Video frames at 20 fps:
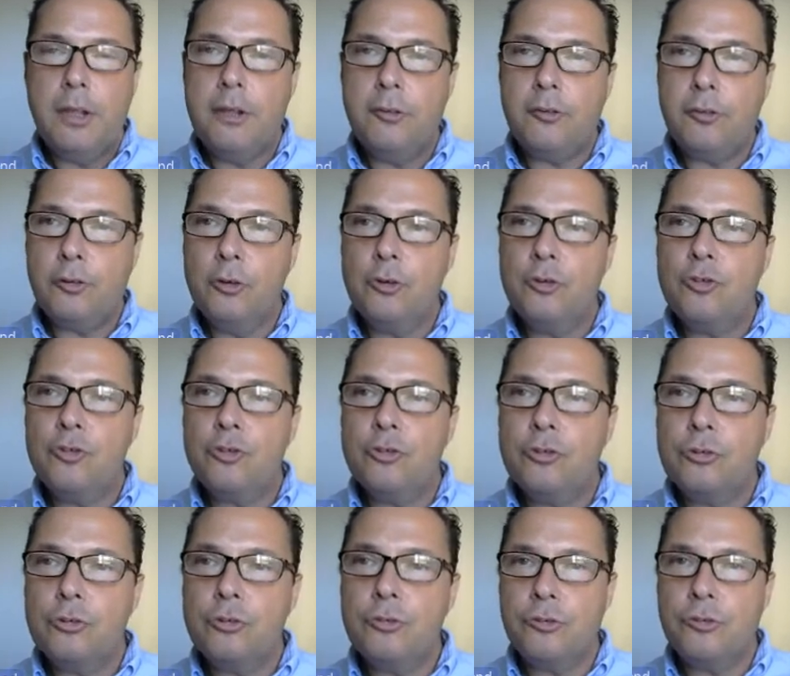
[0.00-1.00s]
it's good
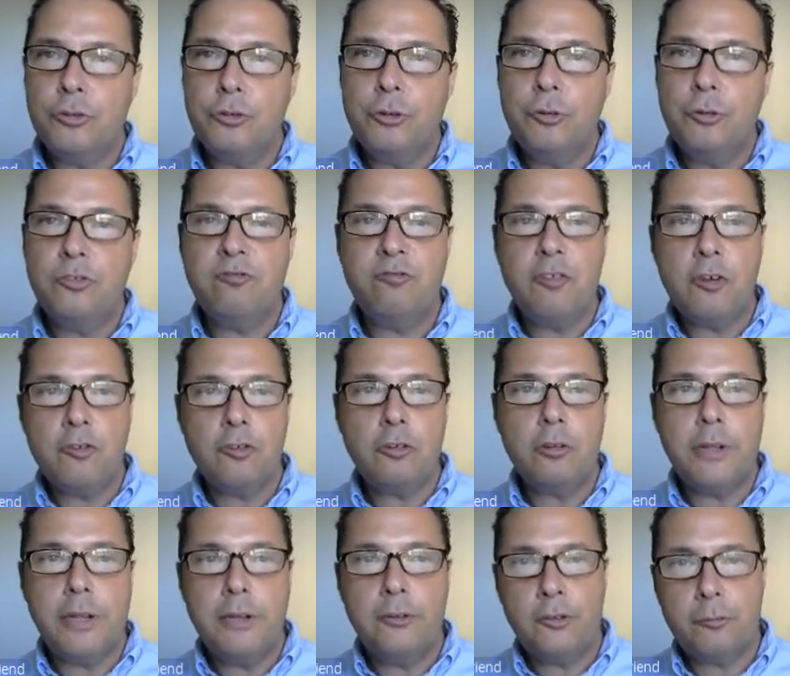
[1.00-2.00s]
to use
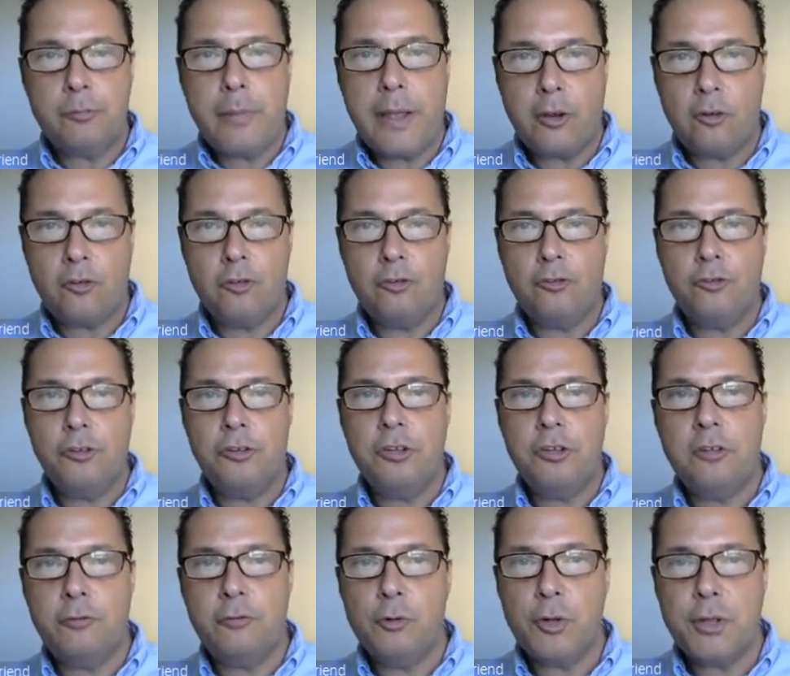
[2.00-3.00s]
visual inspection to
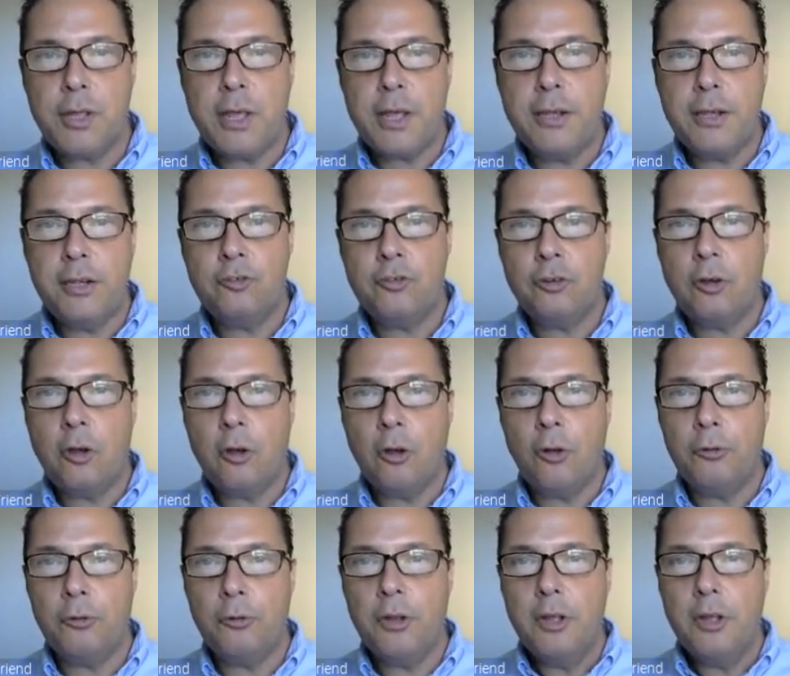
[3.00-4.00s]
give you a gauge
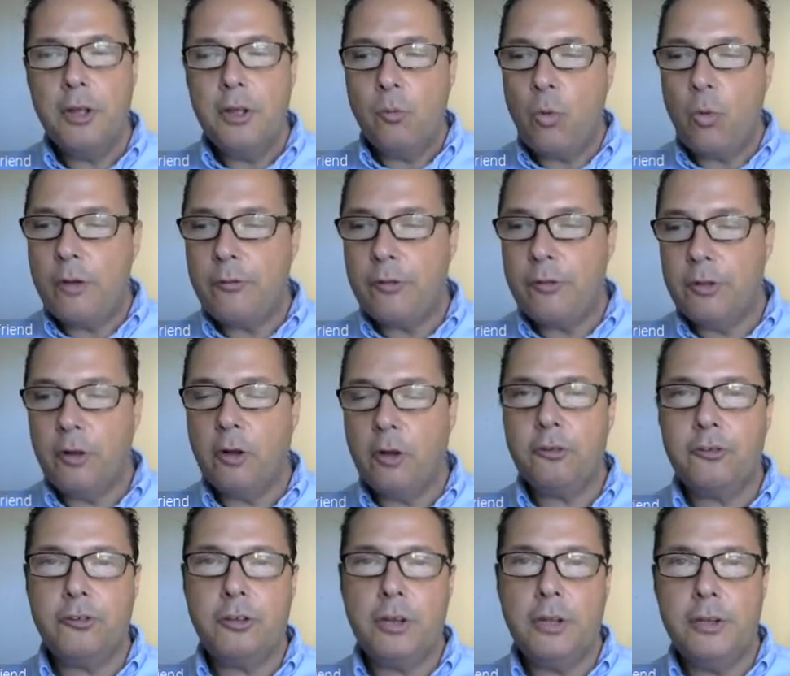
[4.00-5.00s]
on whether the
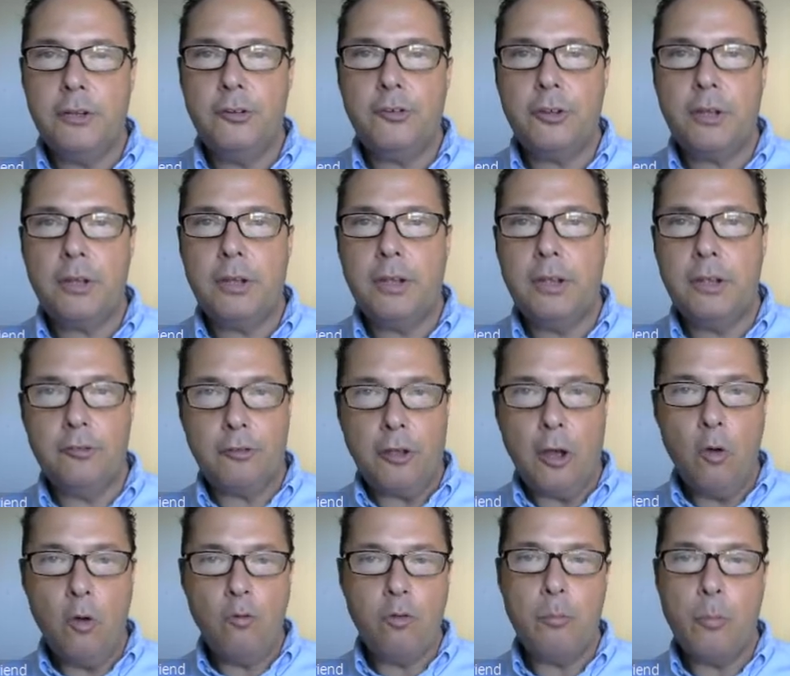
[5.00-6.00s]
oscillator
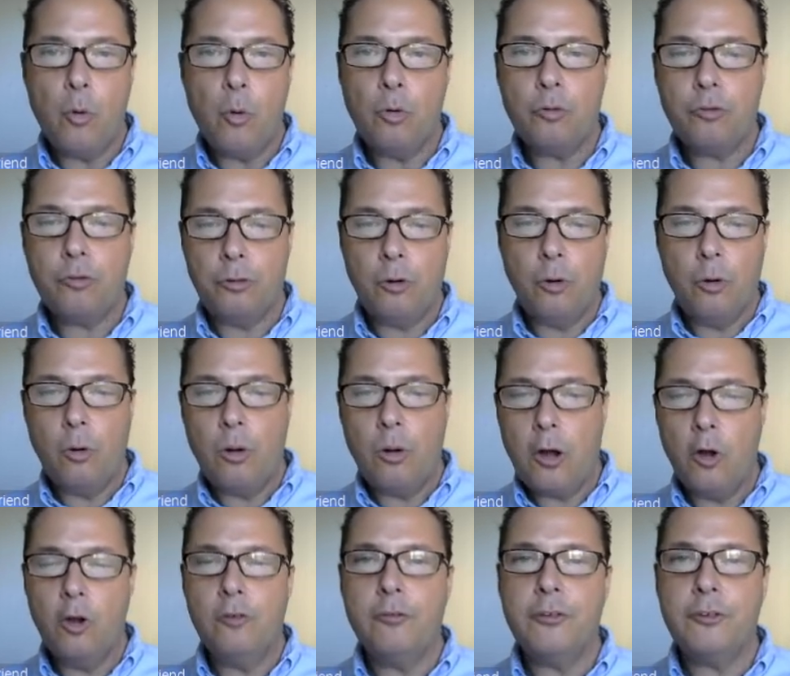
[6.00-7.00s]
is overbought
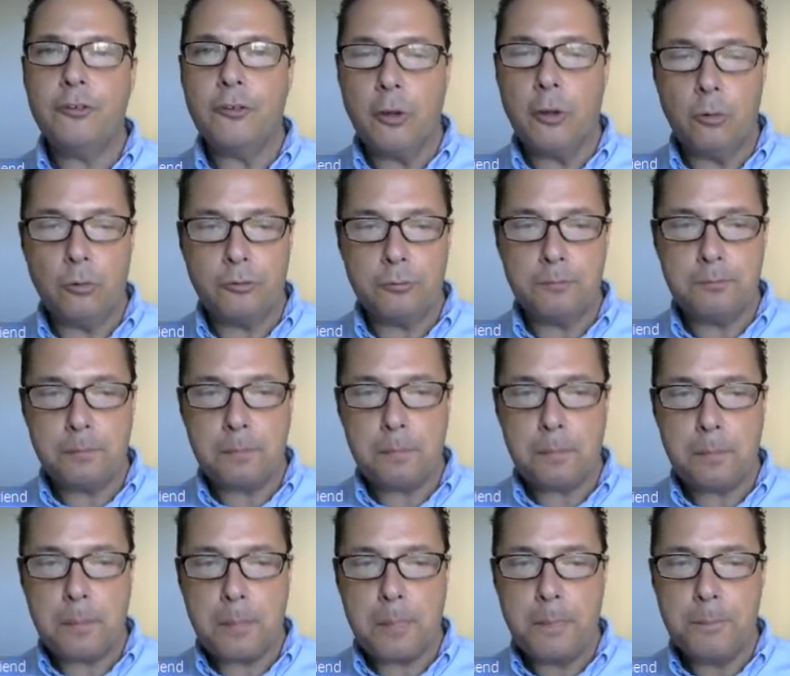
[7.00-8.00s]
or oversold.
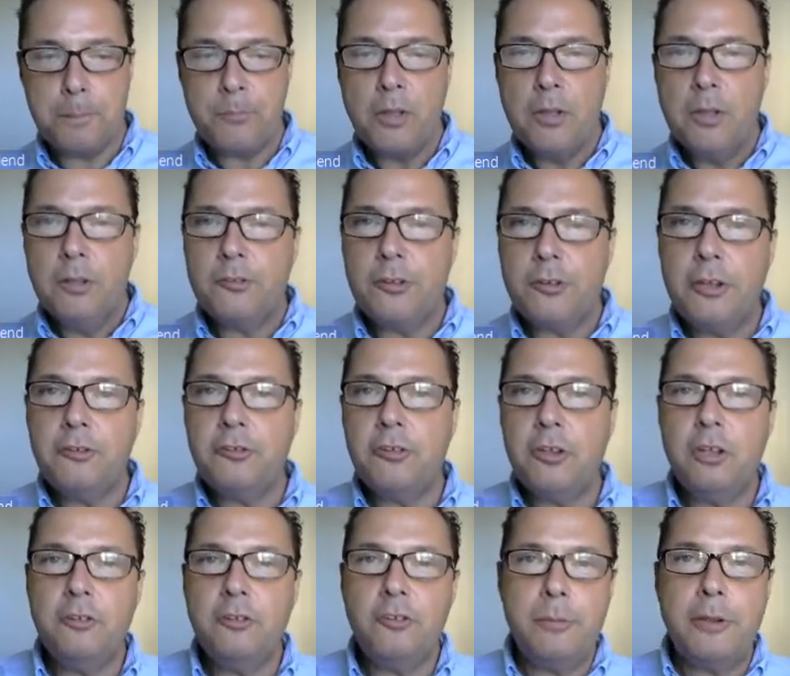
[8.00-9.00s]
So let's
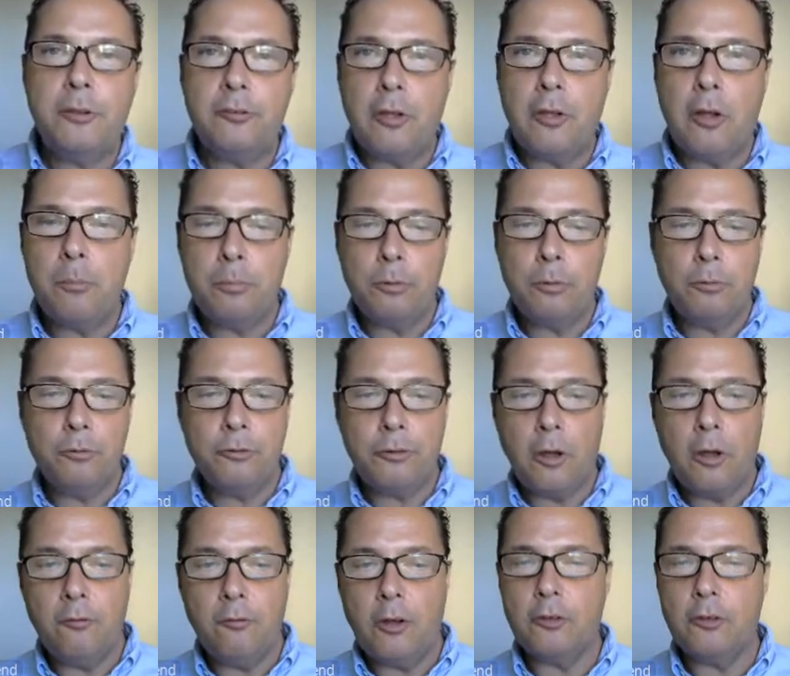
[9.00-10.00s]
see some examples
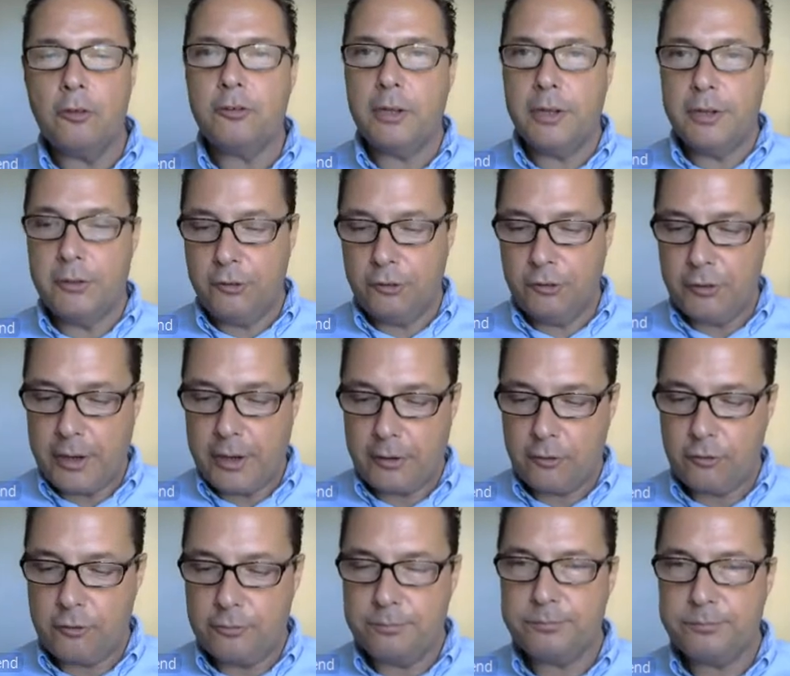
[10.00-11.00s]
of oscillators in
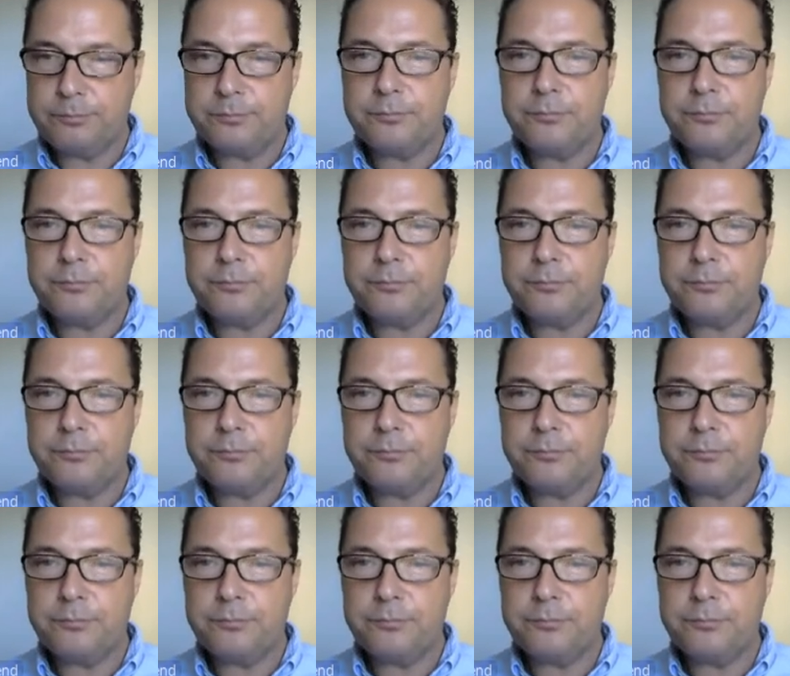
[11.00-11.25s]
action.